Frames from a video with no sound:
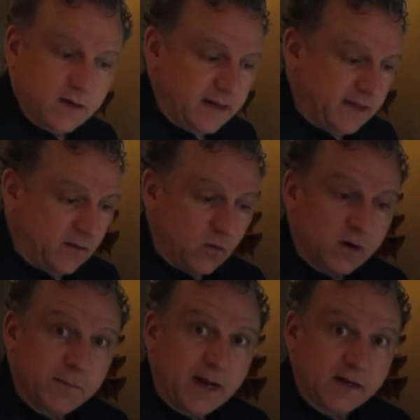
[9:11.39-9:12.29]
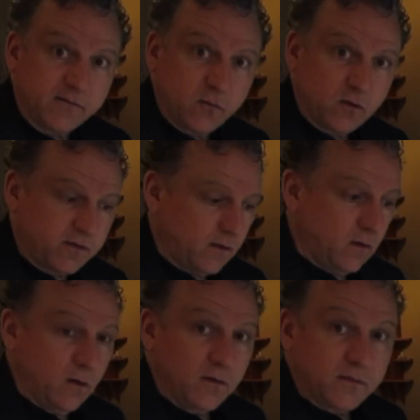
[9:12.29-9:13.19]
and they work back and forth
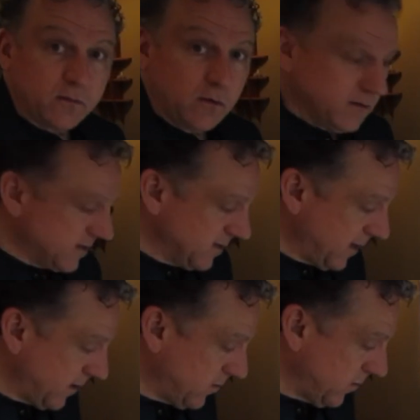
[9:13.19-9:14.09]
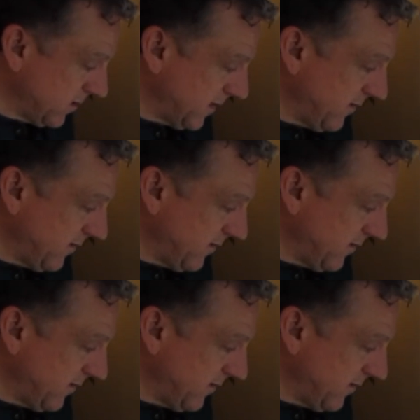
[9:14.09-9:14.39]
all throughout this entire course.